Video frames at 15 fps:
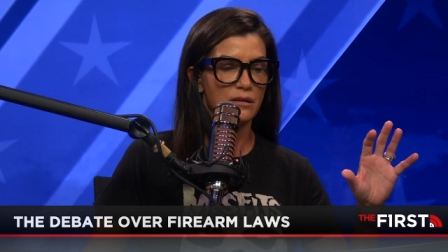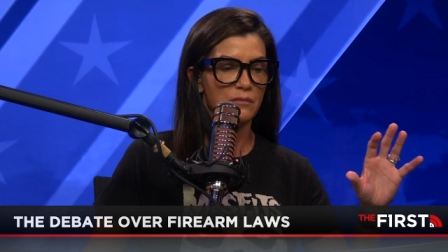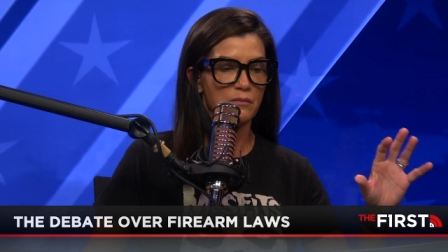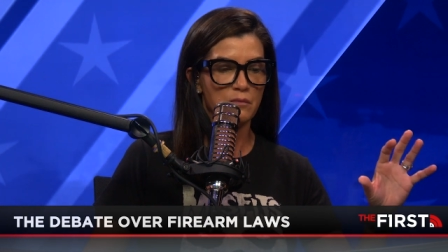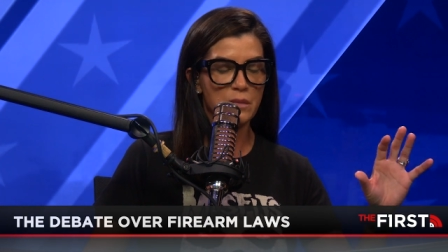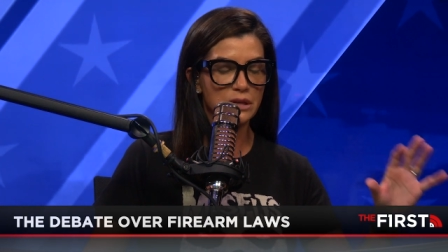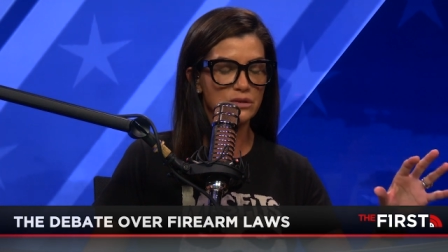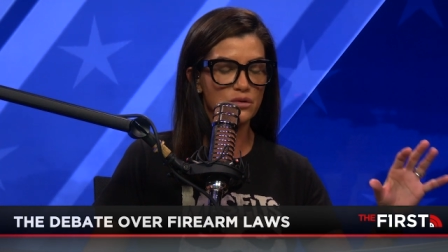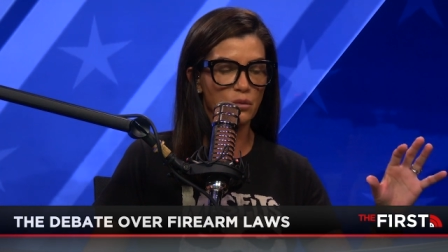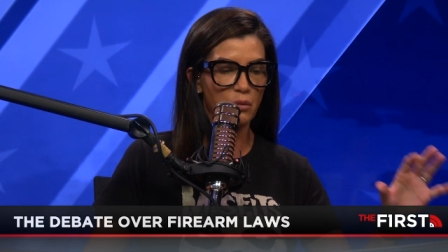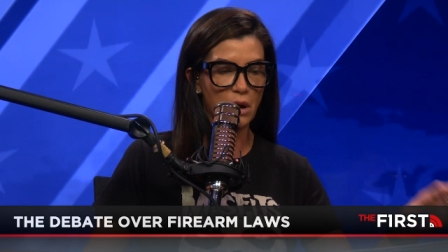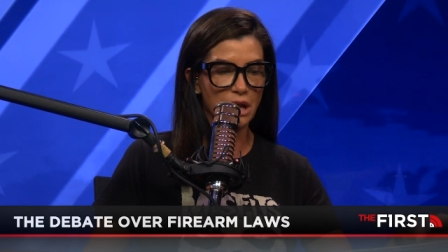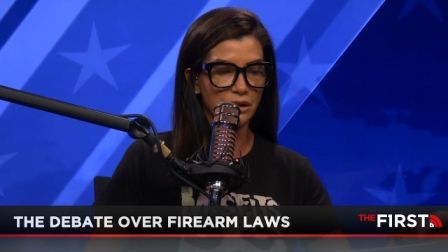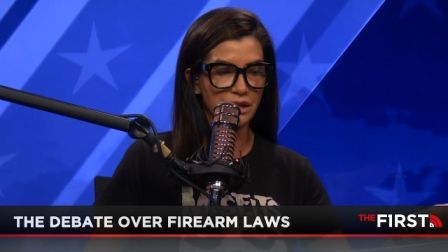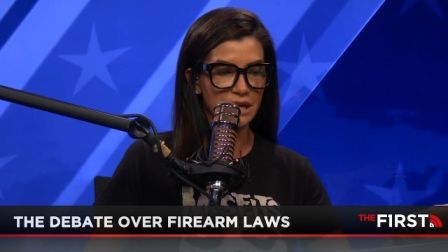mental
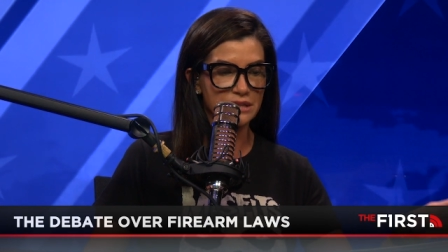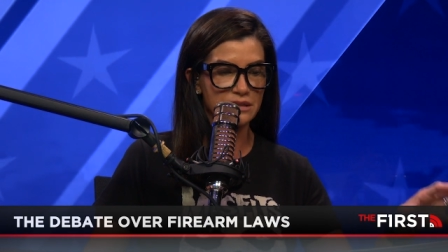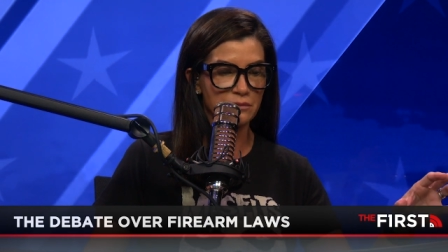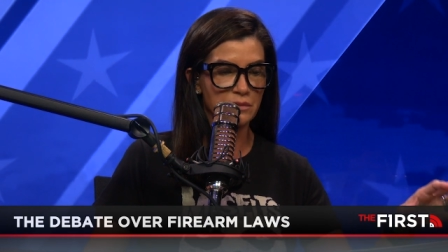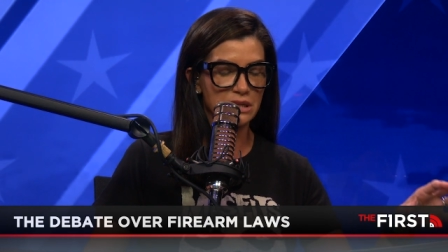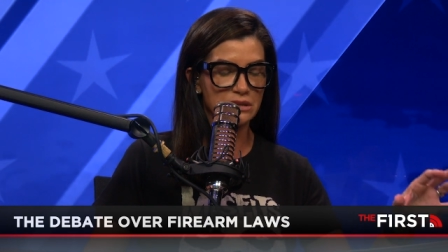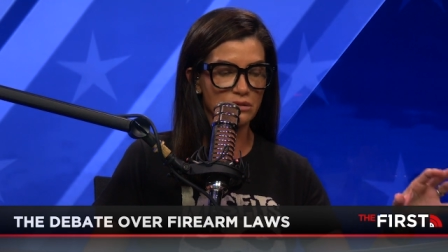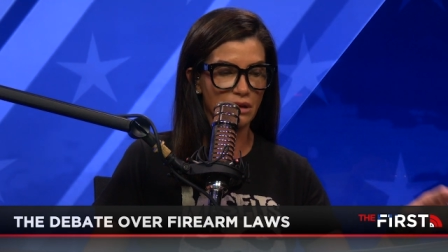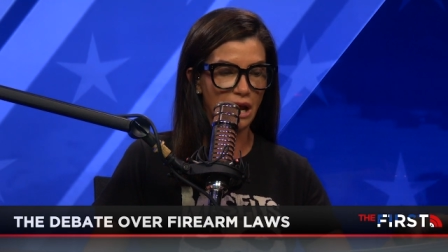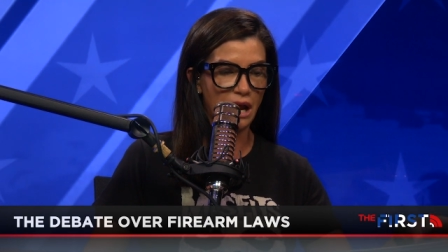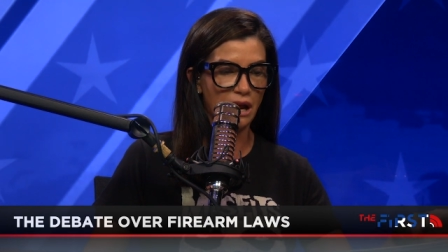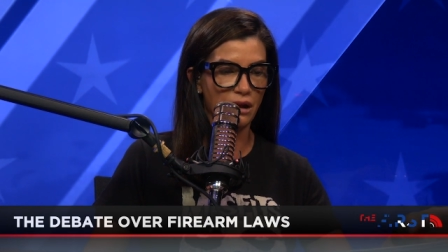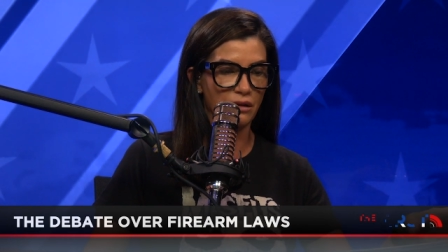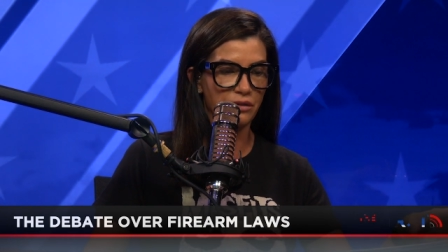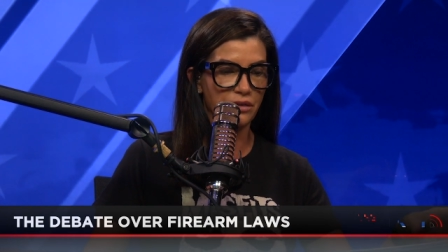wellness and mental
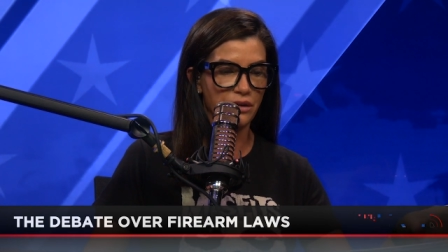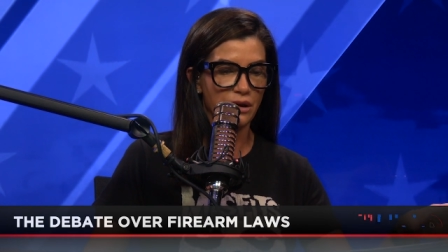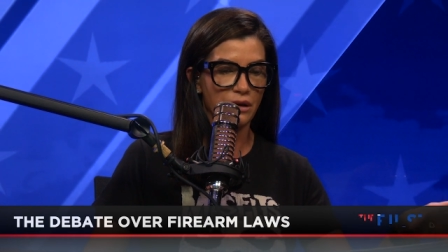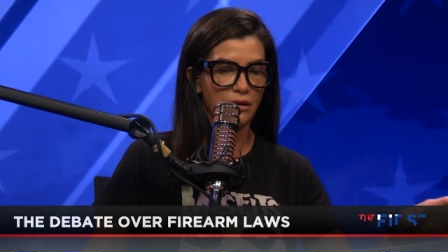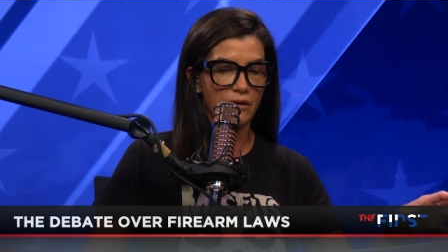health